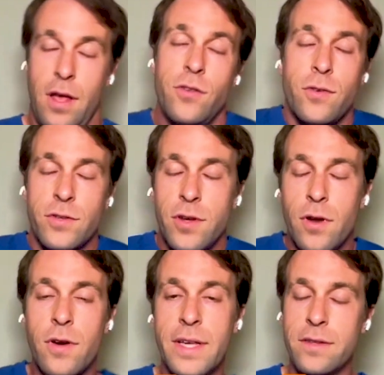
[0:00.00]
you know, so
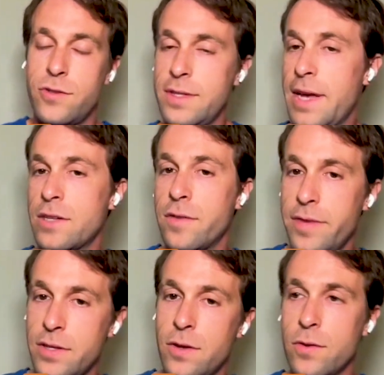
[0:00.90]
long as the transaction
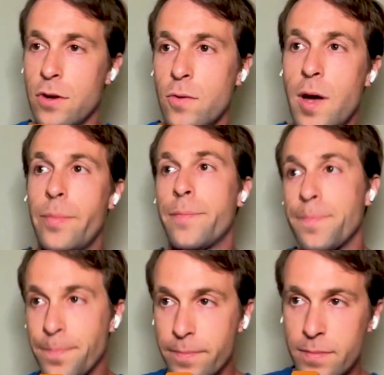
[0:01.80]
fees don't go up,
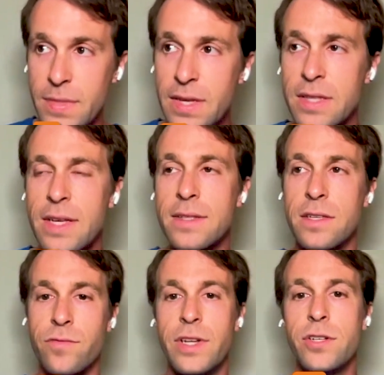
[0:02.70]
then
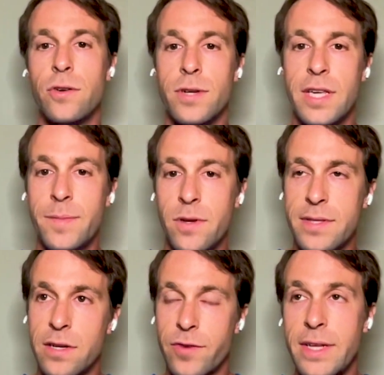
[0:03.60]
this ratio keeps
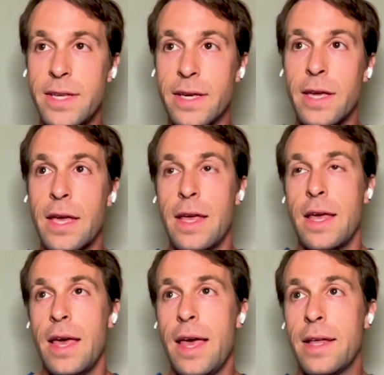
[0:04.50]
on degrading.
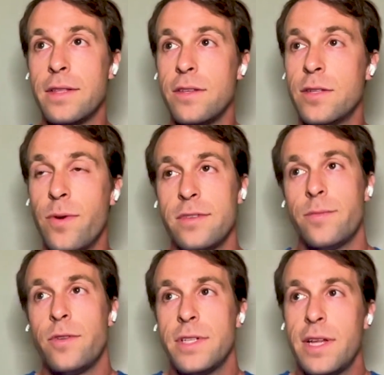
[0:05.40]
And it's
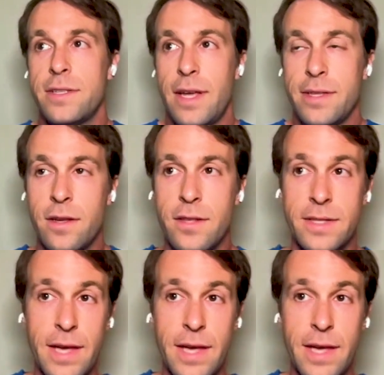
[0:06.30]
possible that an, attack, an